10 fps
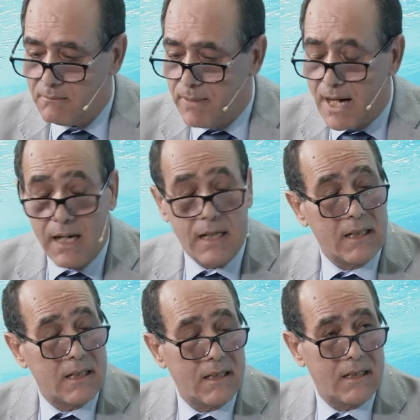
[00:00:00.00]
by
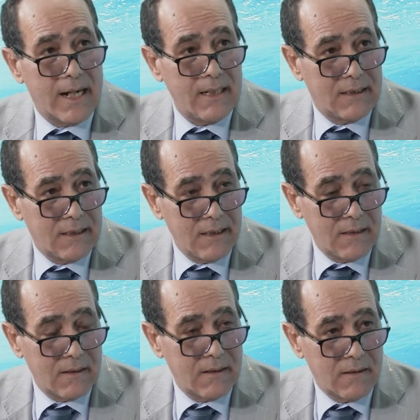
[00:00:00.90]

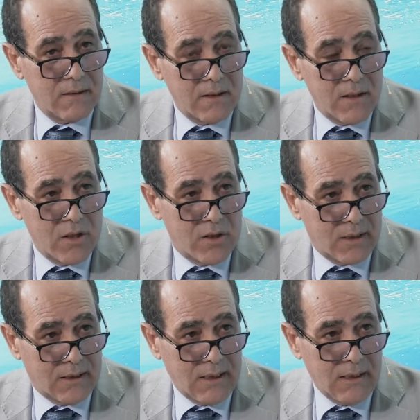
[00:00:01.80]

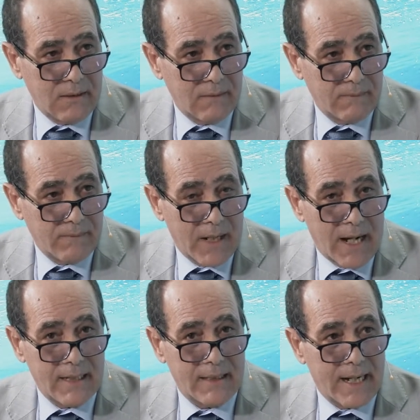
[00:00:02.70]
1930
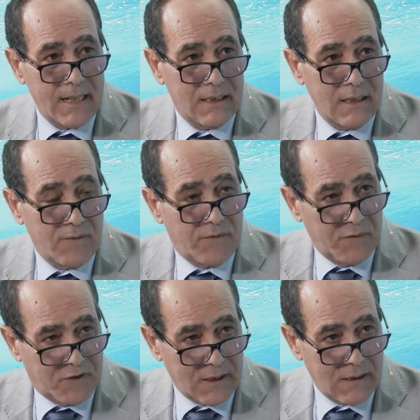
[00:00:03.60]
and
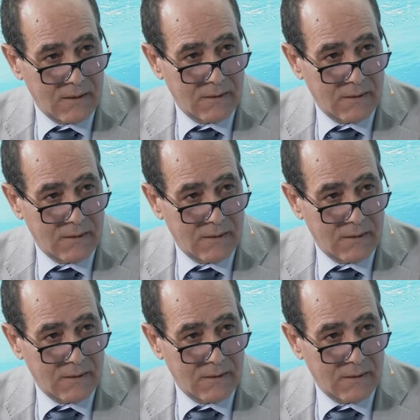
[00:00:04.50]
1950.